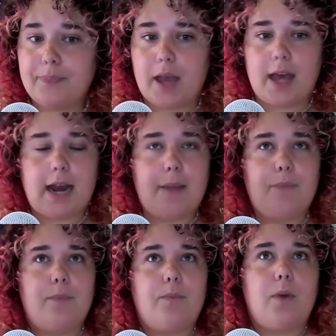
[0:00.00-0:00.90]
And
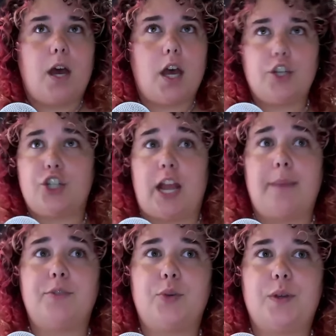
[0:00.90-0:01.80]
I'm
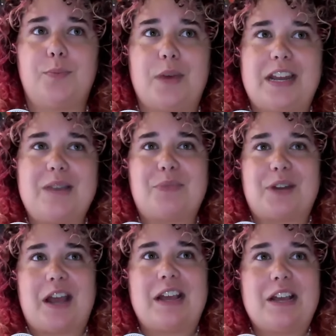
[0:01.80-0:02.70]
ashamed to admit it, but
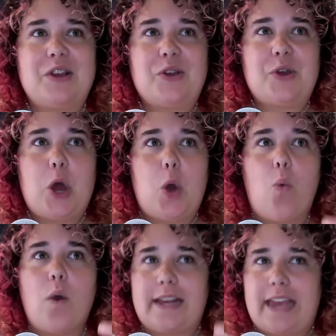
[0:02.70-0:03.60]
I
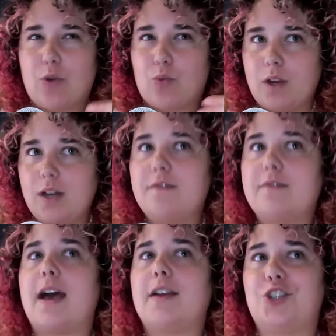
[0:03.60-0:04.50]
want to get rid of
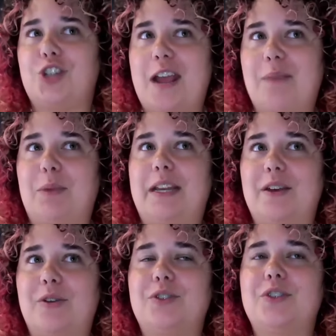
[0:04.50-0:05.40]
that shame and
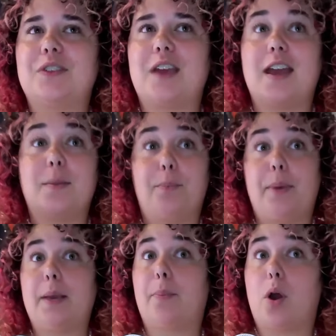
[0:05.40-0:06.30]
guilt. And a
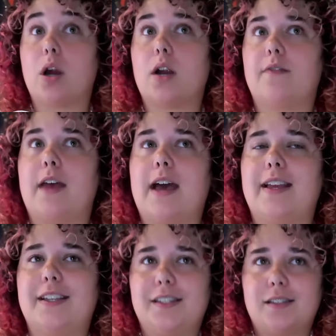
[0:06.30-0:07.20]
big part of that
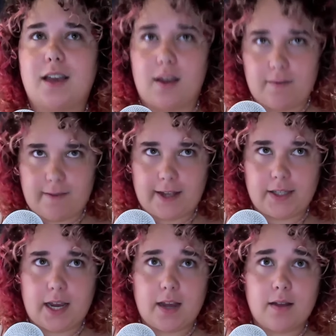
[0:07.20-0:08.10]
is
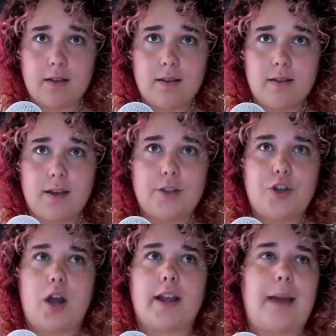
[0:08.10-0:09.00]
confessing and talking.